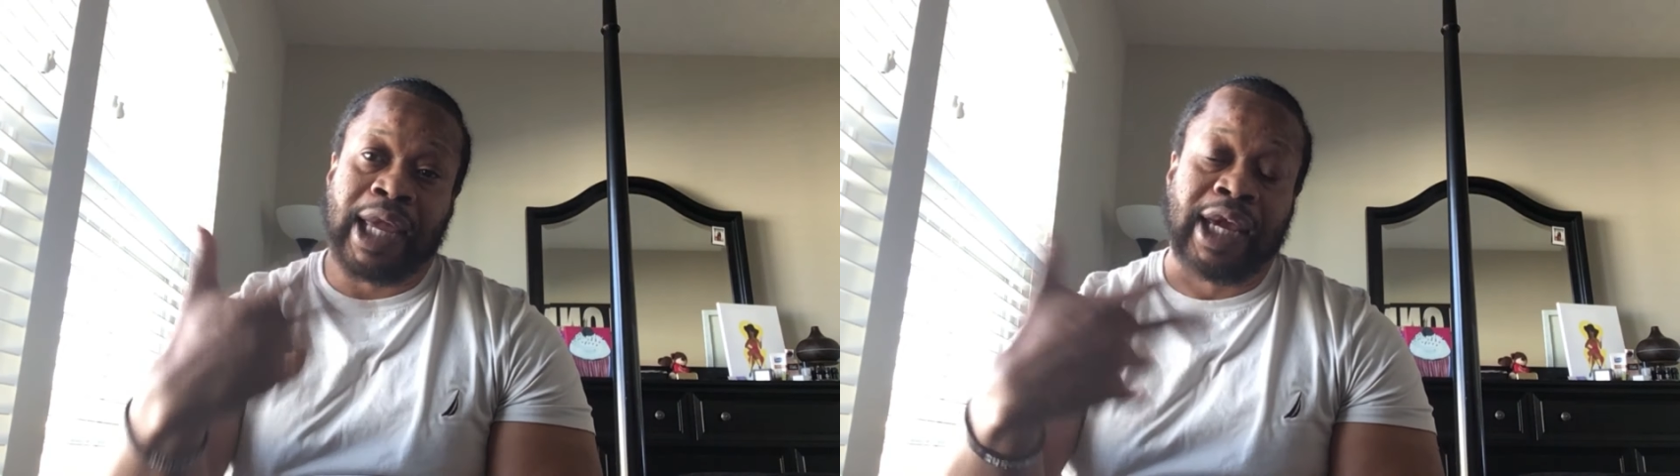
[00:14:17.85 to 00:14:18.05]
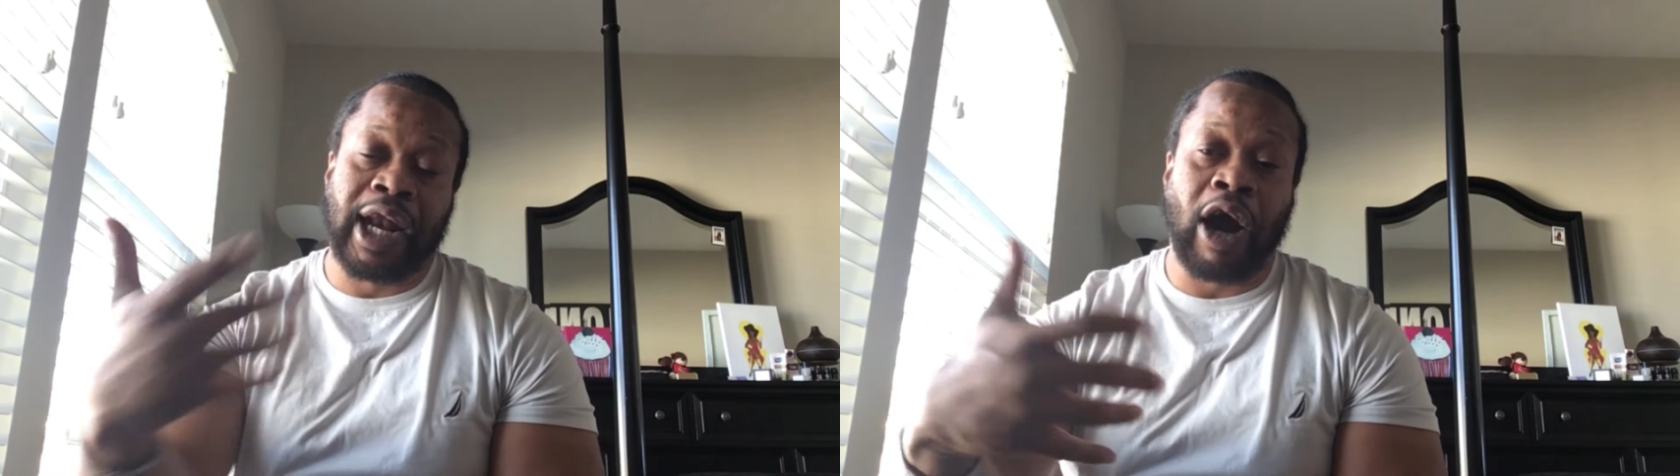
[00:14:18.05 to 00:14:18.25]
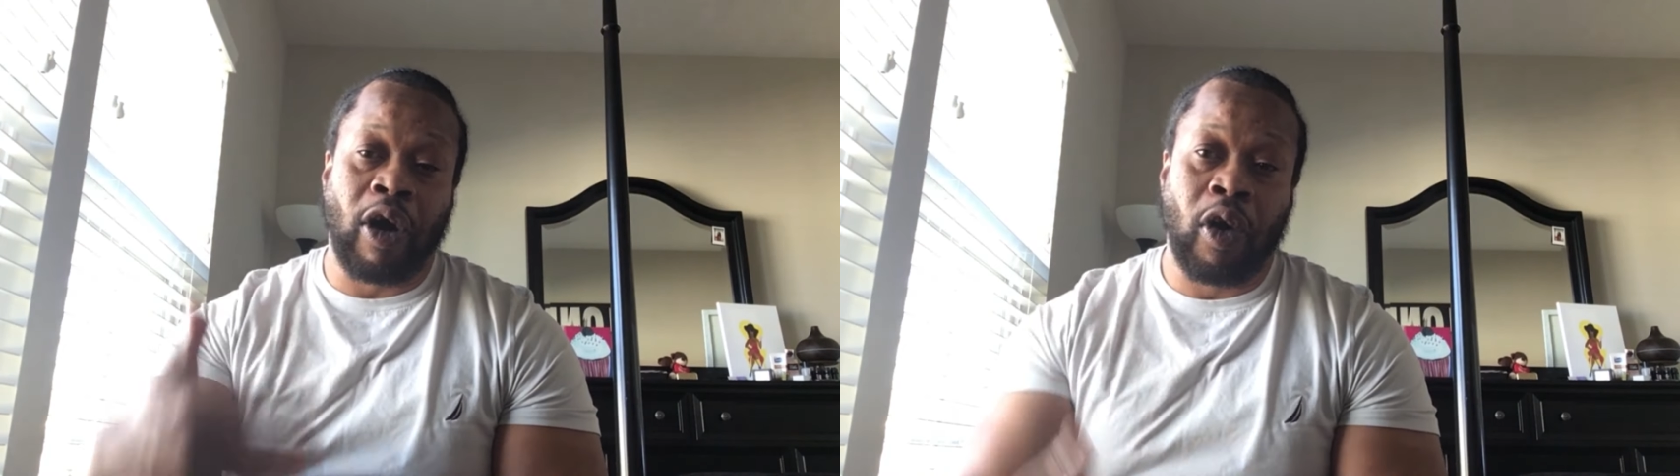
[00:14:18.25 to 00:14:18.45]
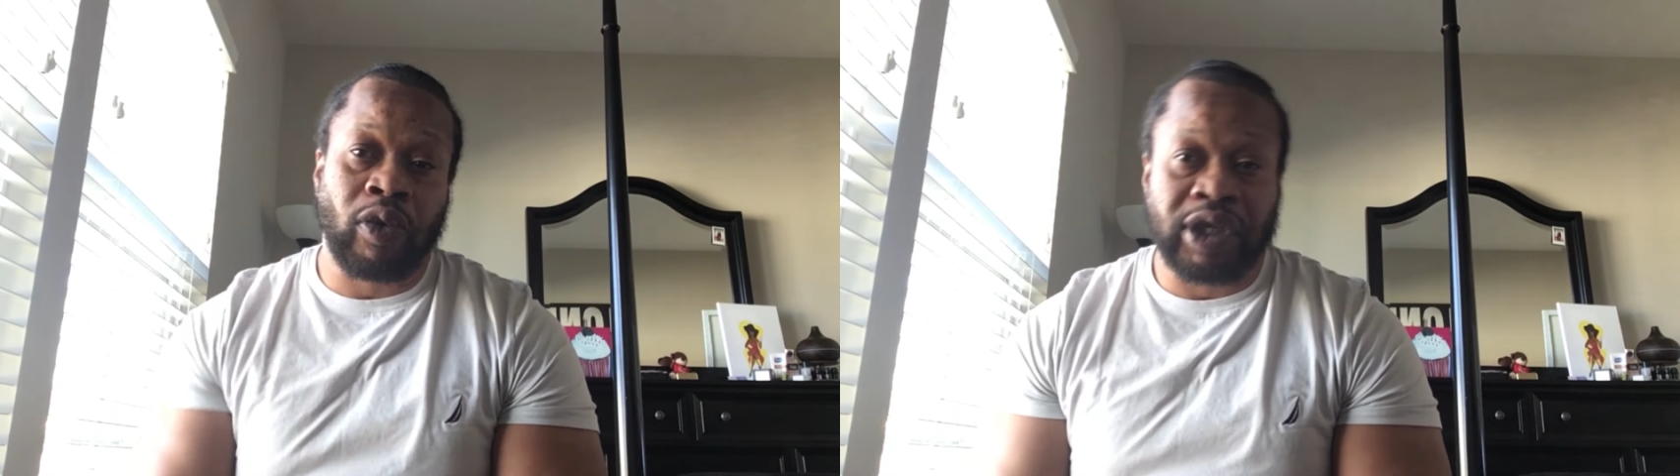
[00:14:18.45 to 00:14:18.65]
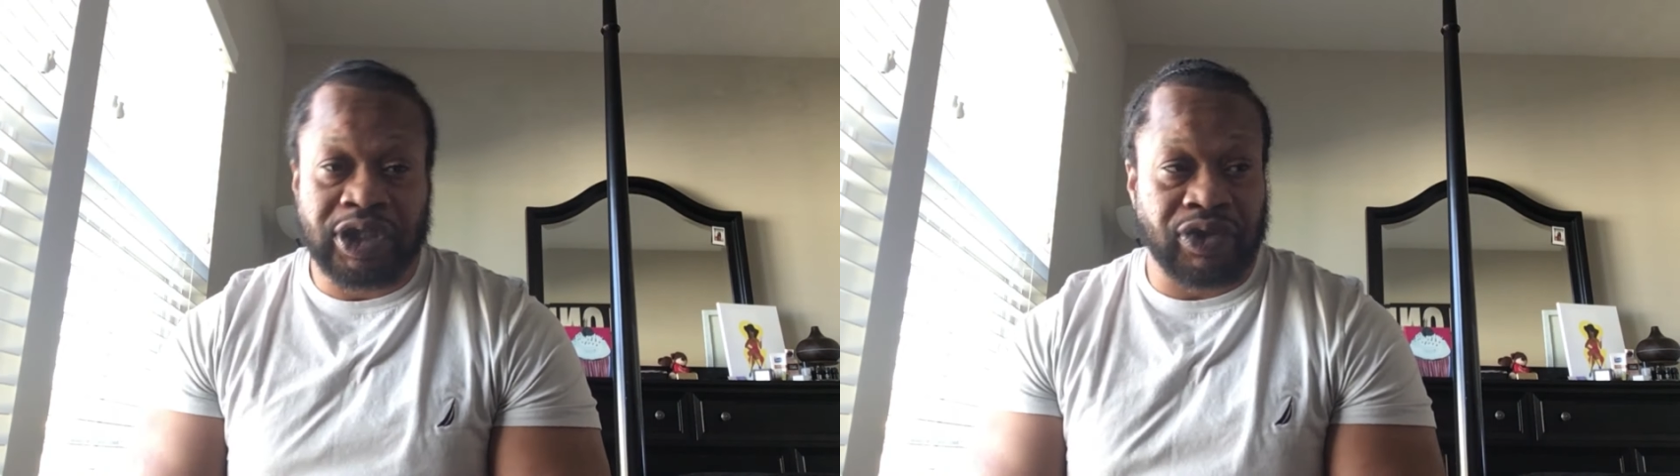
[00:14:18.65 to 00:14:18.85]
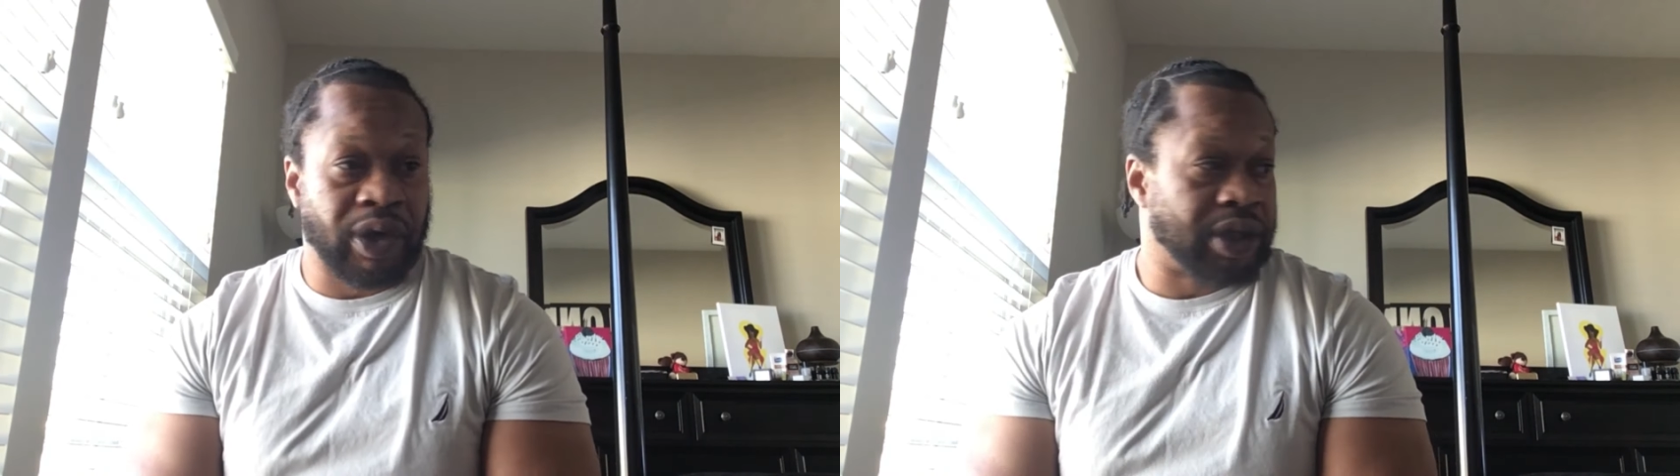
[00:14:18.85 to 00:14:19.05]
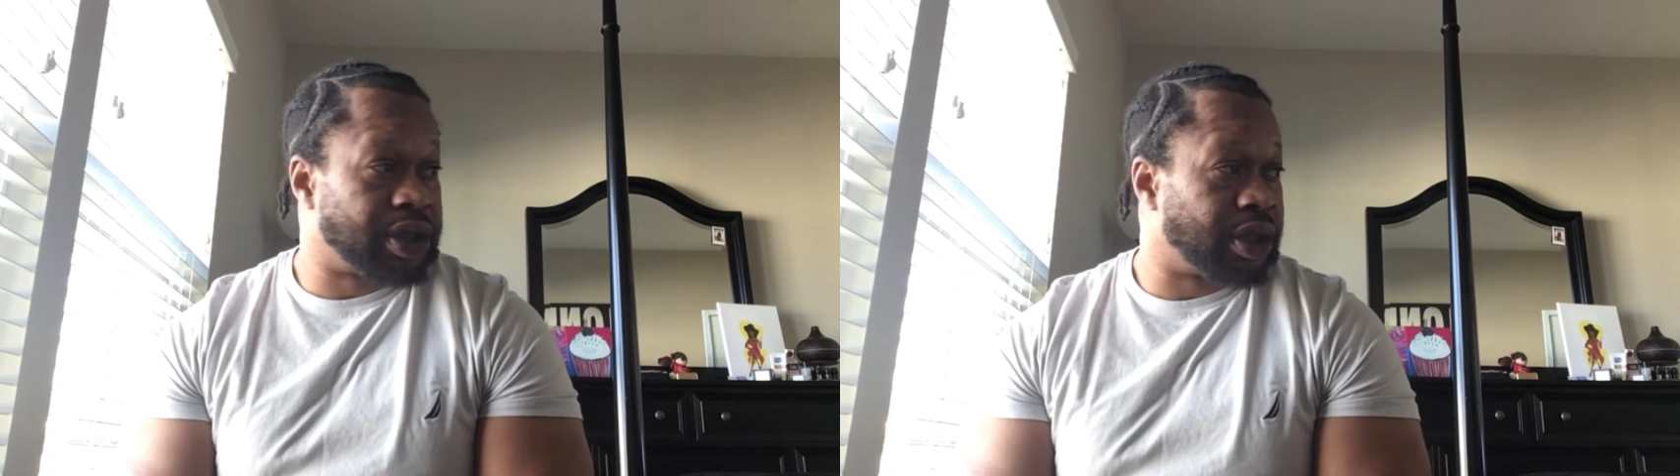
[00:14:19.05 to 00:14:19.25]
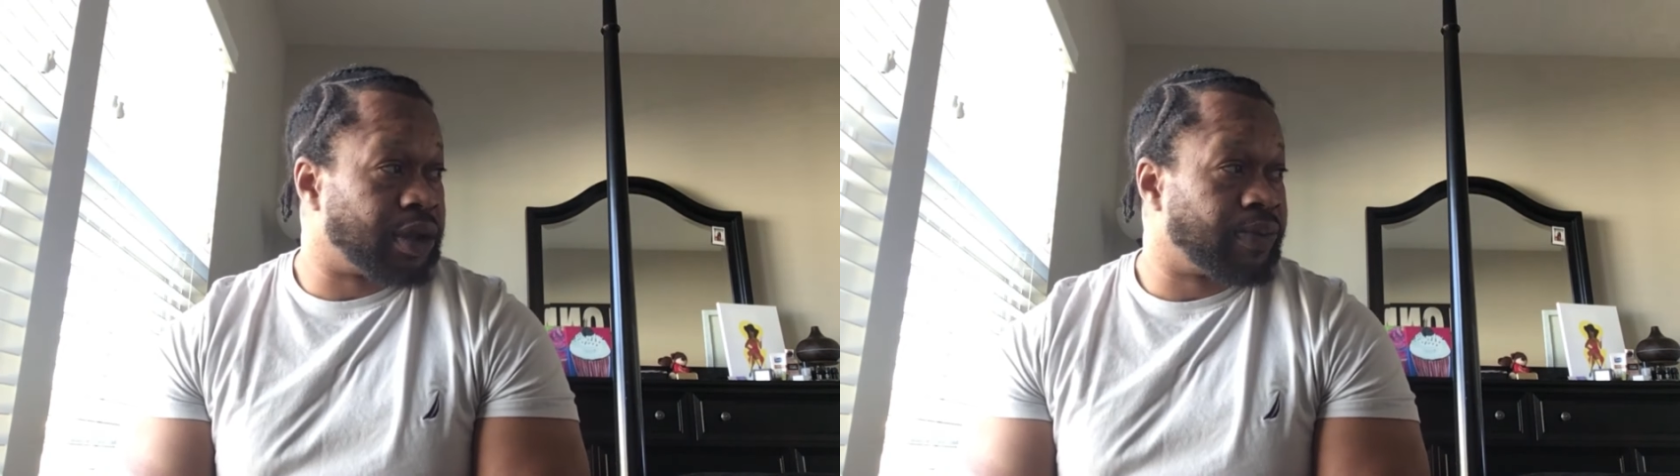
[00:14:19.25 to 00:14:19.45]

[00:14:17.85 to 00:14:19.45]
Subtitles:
in our own destruction?